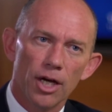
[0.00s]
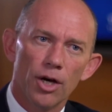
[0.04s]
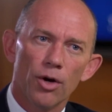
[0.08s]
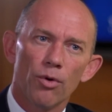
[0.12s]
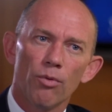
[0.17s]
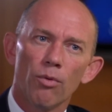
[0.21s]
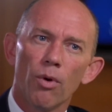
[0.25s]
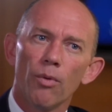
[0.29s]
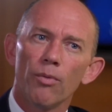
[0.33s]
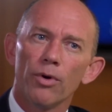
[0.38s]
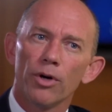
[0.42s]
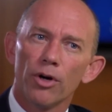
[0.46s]

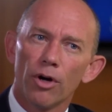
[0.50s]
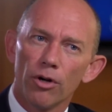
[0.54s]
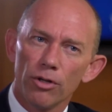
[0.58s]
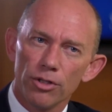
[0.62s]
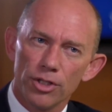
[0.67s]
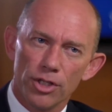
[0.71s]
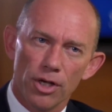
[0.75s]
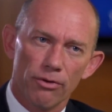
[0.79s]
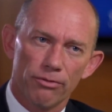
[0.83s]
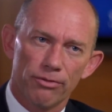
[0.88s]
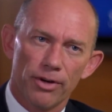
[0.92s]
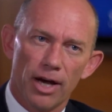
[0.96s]
What we're
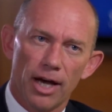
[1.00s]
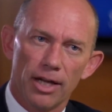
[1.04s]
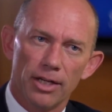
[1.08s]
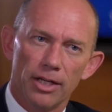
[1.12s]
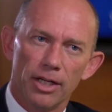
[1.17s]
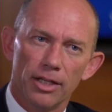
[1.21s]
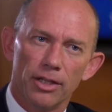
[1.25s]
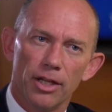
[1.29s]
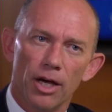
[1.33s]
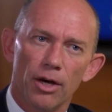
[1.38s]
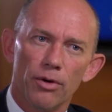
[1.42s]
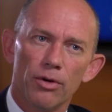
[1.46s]
also finding,
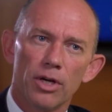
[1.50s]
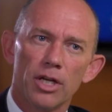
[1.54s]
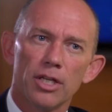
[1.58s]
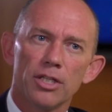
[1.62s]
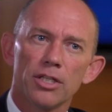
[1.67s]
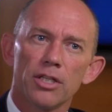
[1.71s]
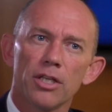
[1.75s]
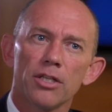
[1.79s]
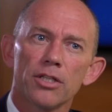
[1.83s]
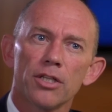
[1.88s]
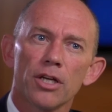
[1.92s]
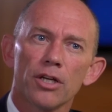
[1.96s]
though, is
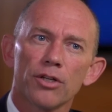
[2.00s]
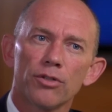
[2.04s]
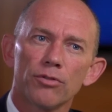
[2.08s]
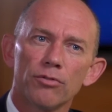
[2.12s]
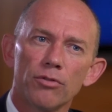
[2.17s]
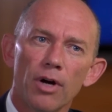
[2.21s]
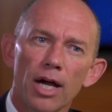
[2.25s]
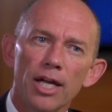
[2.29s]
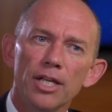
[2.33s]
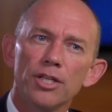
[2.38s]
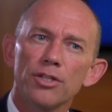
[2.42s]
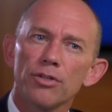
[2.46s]
there's a
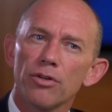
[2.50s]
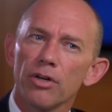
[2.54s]
greater